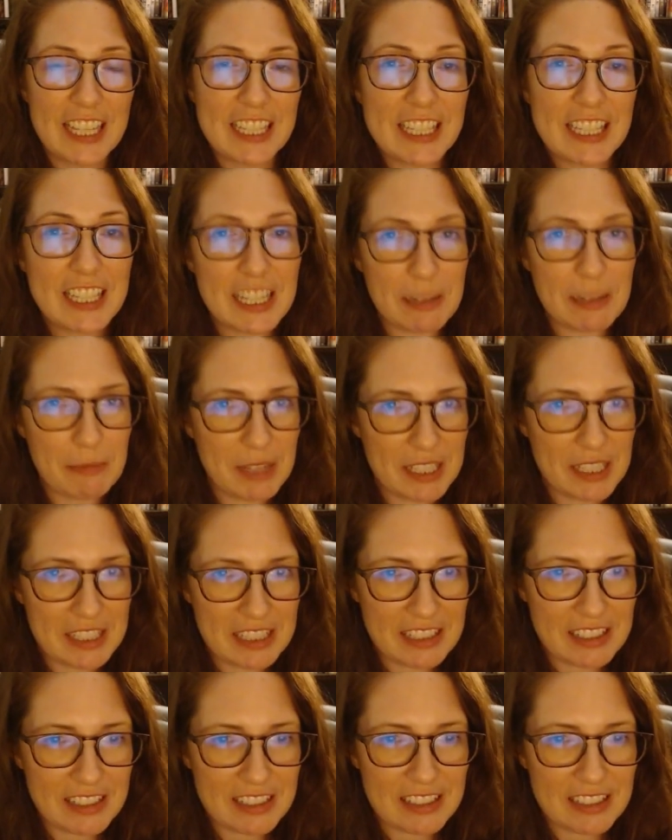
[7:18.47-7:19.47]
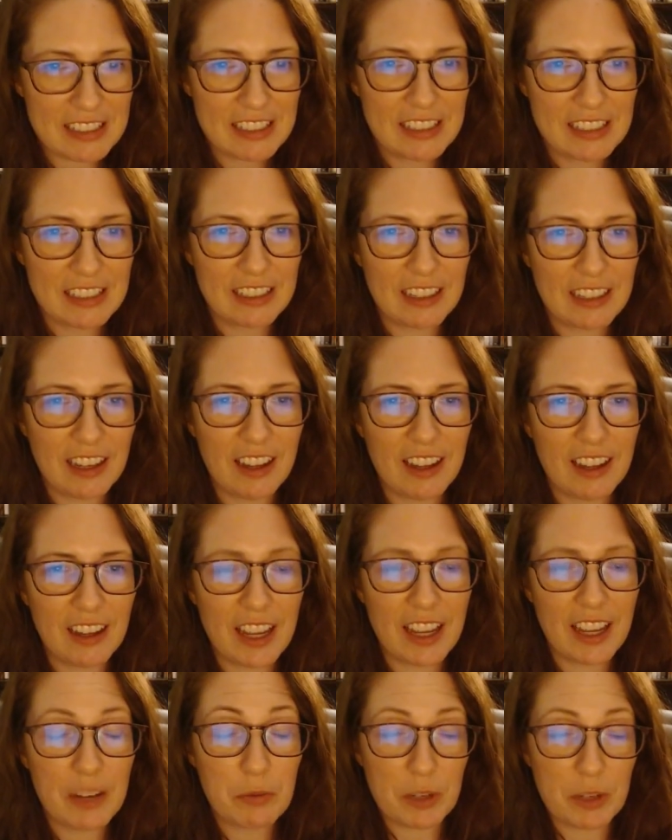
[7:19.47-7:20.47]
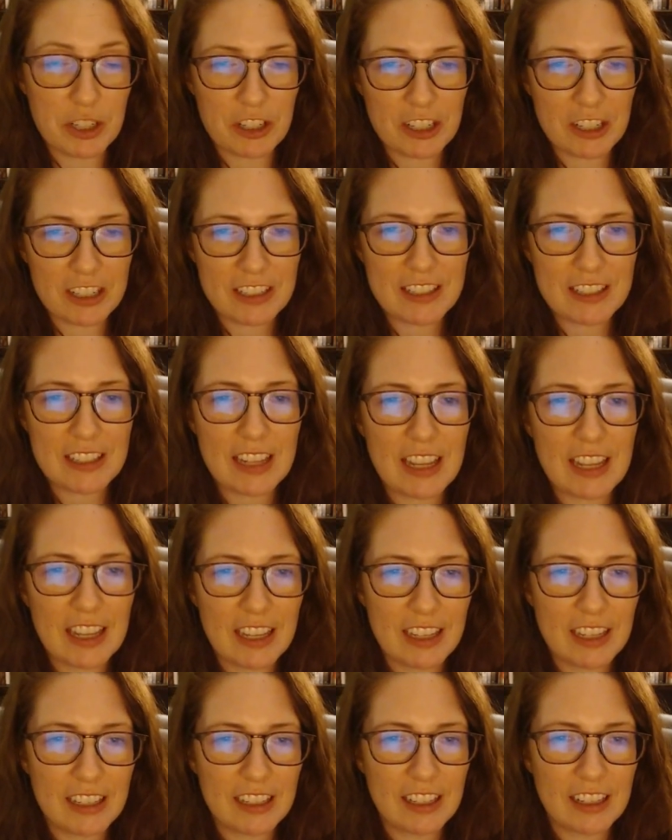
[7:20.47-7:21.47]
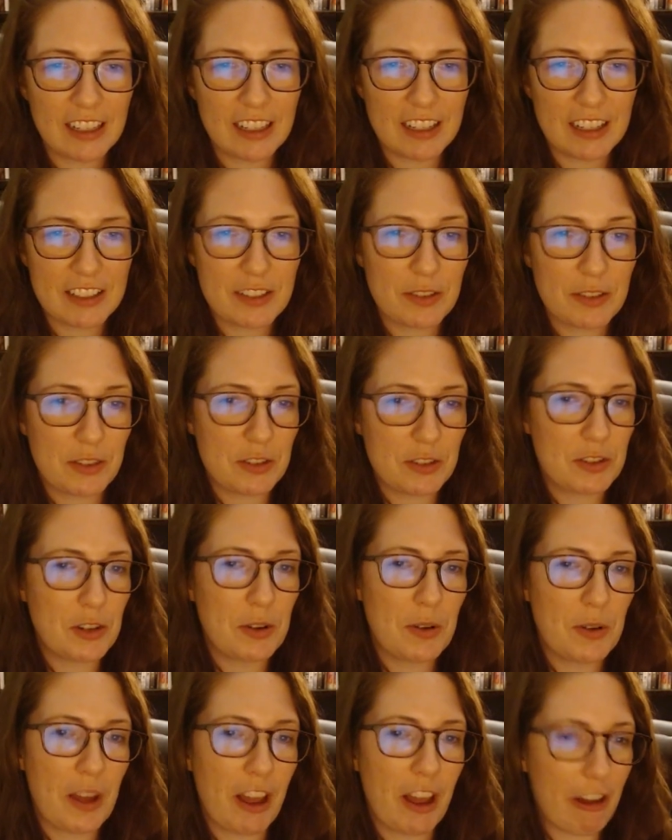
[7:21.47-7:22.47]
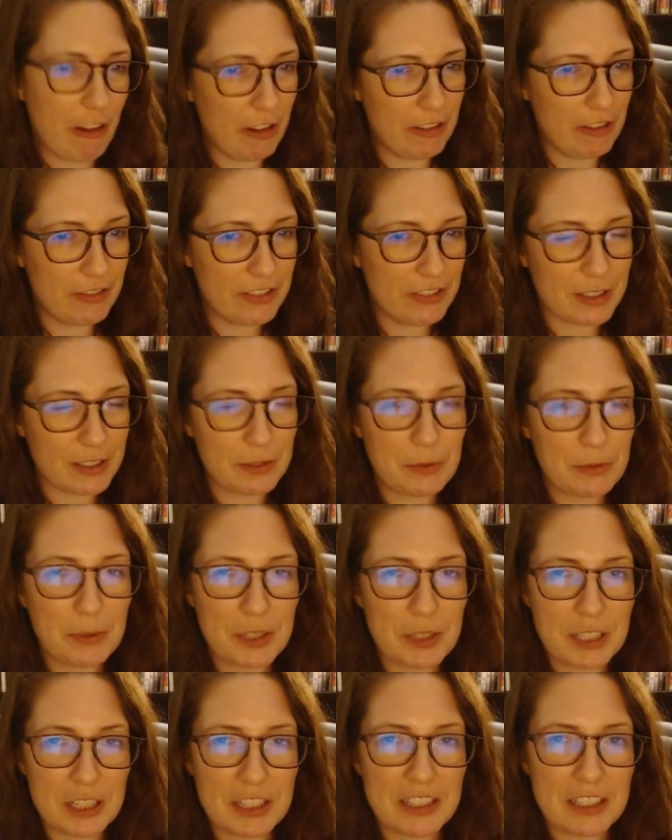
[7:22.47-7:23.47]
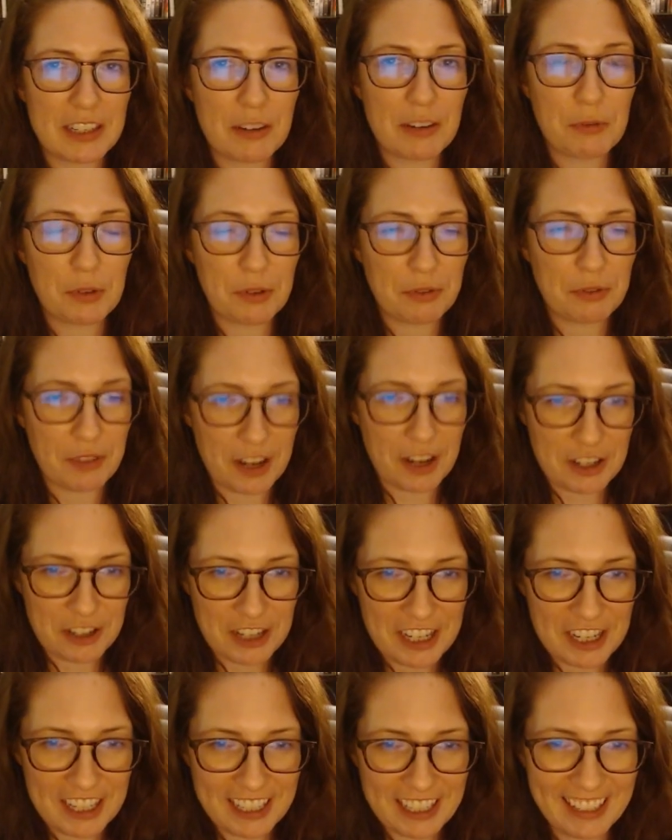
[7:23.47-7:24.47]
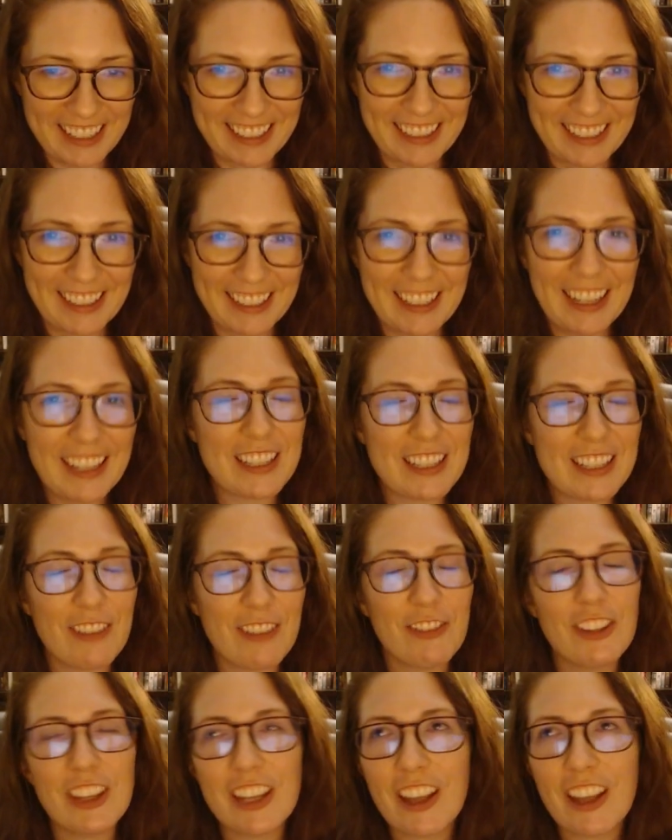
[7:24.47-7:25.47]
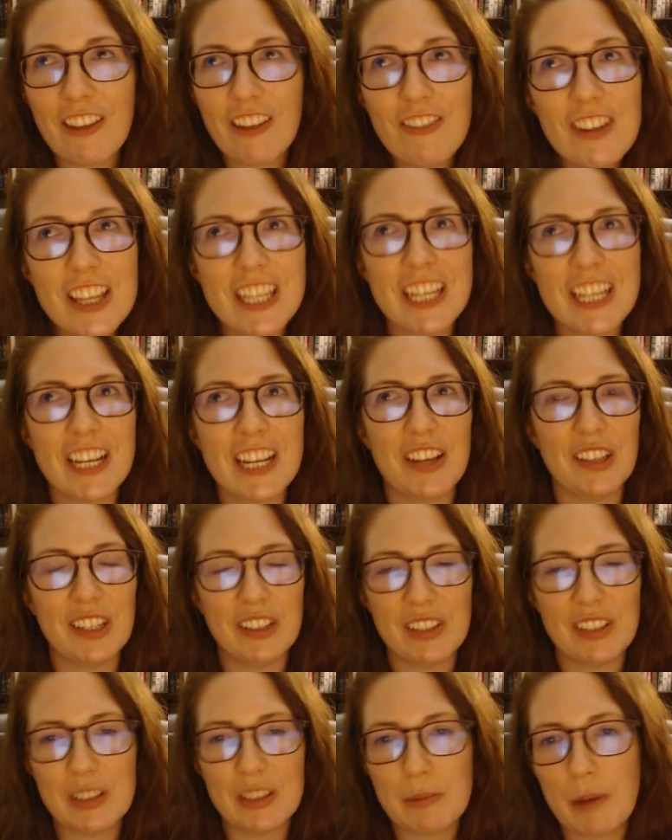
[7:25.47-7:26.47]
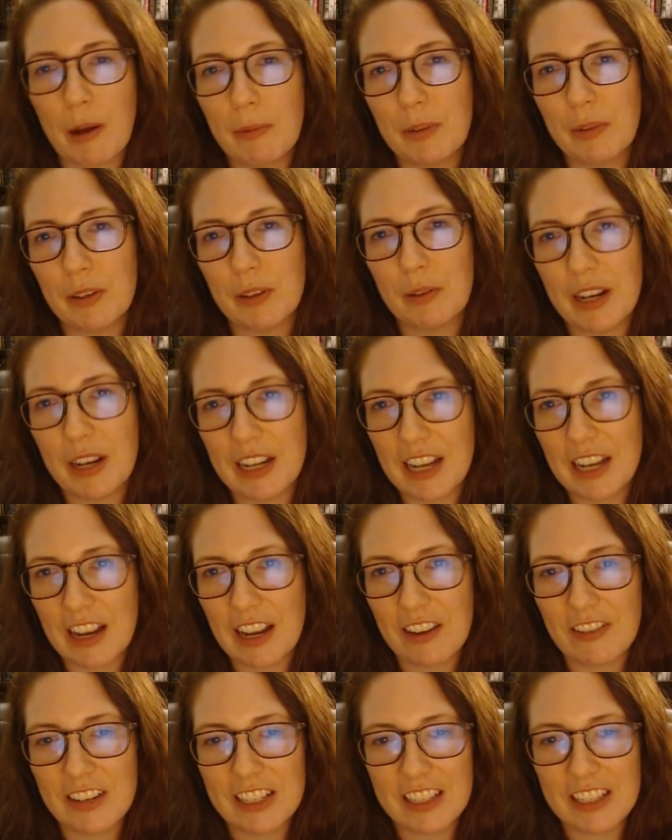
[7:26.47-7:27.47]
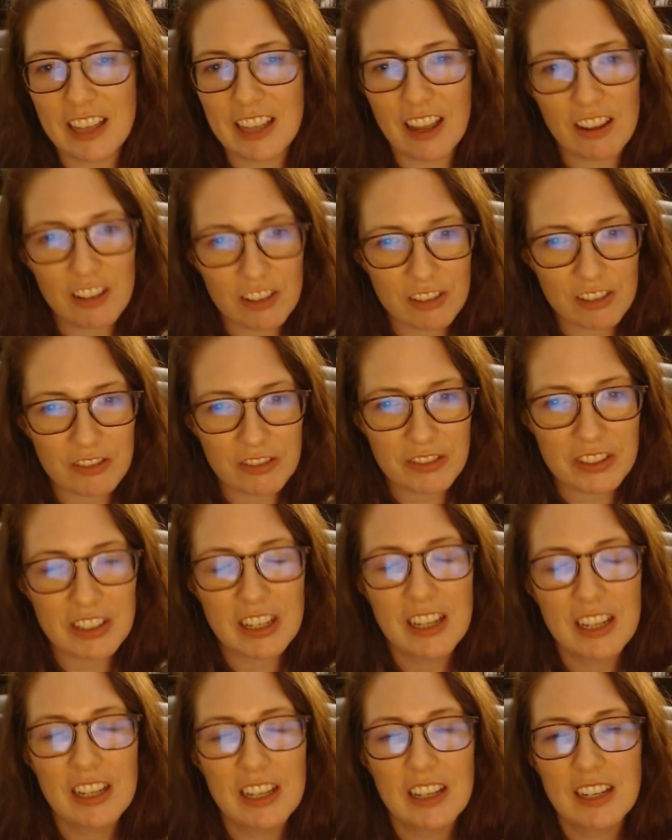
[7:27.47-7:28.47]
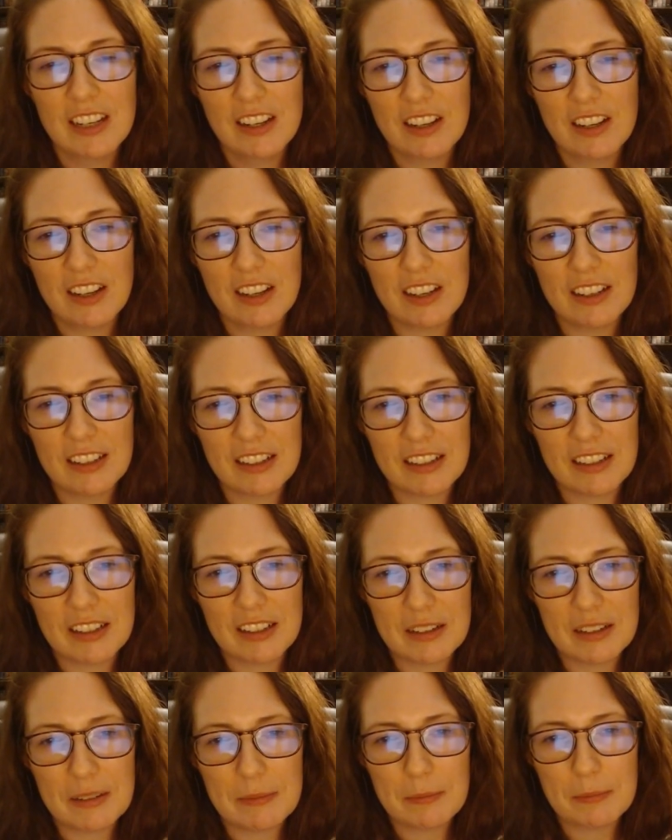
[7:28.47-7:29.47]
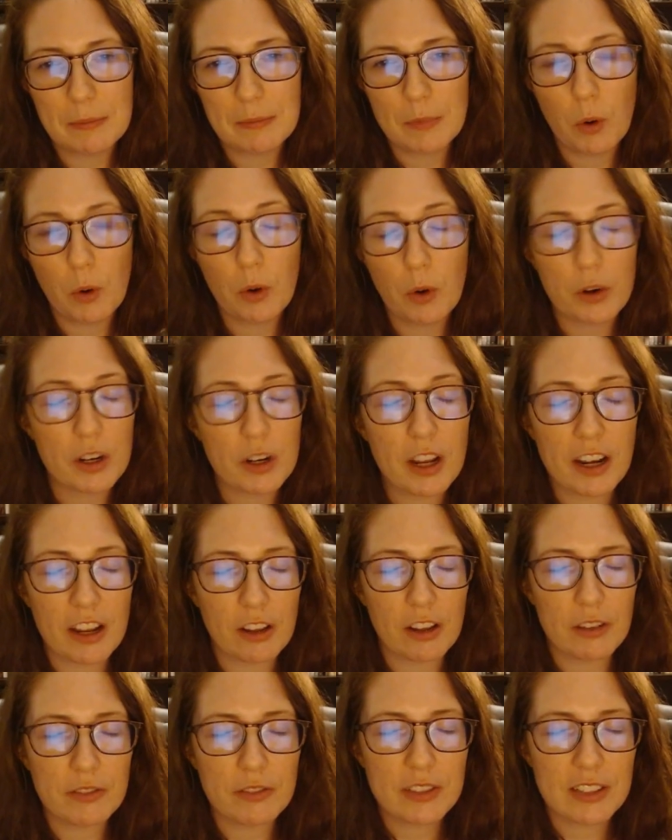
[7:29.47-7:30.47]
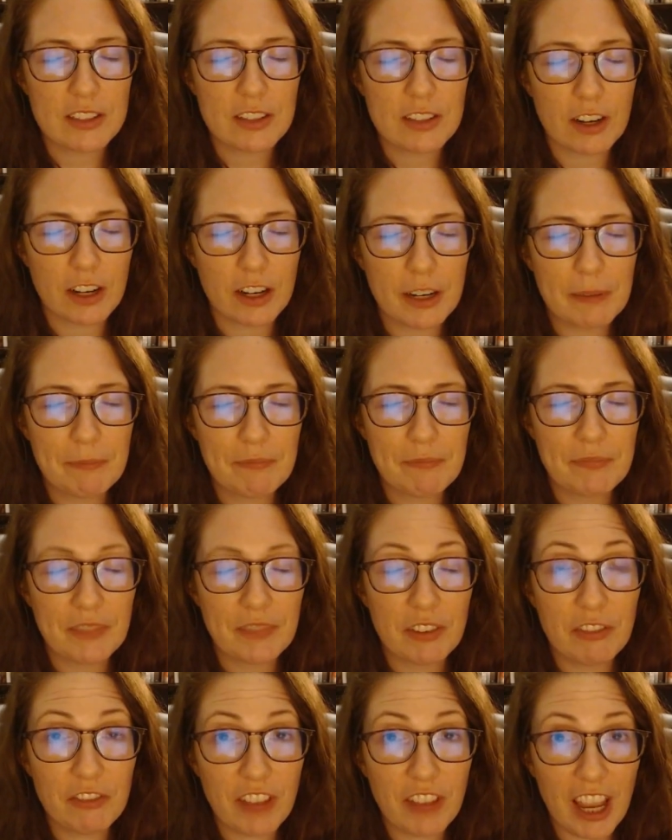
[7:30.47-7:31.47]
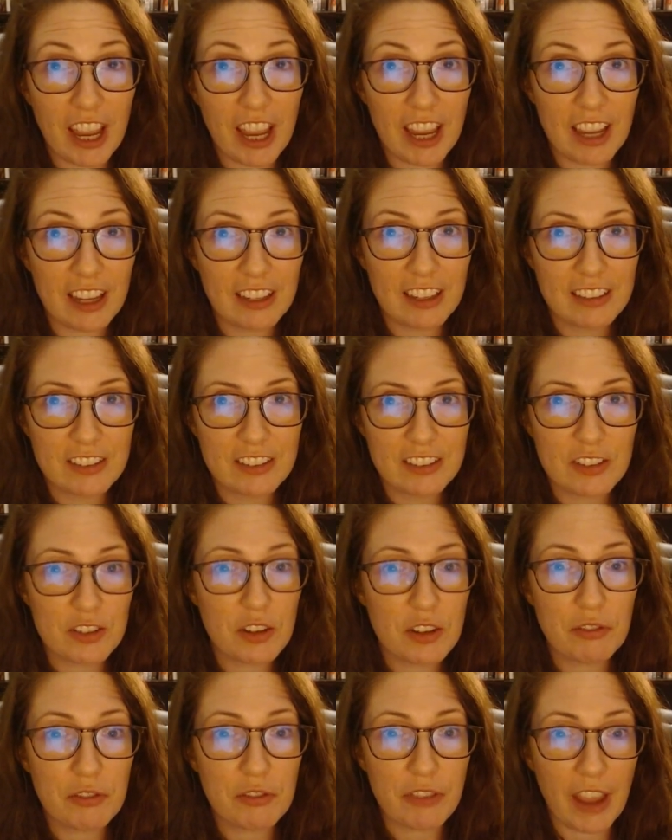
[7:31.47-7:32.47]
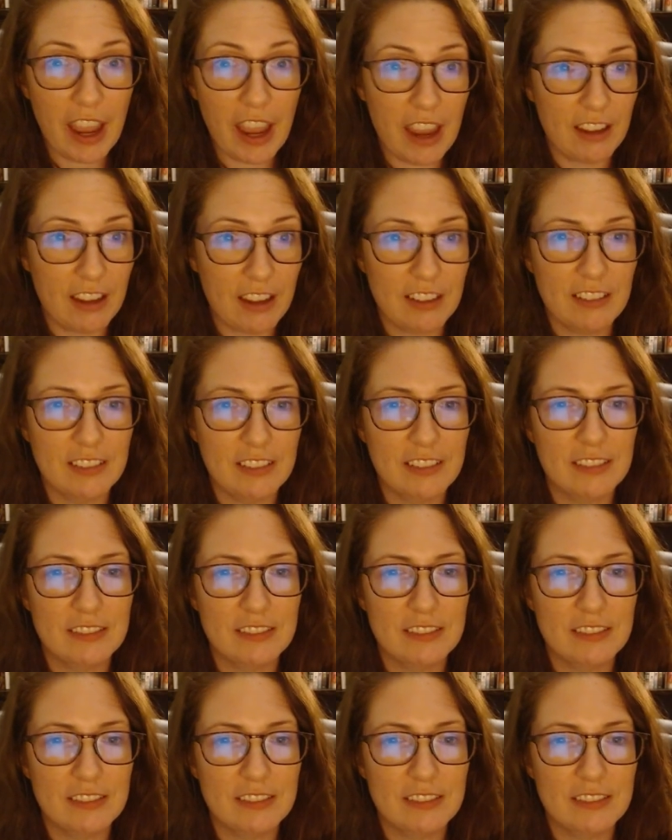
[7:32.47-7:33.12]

it's demons uh, and witches, uh, so there's no elves, which is refreshing because I feel like everything out there that's popular right now is elves, um, or not elves. Sorry, fae. There's no fae.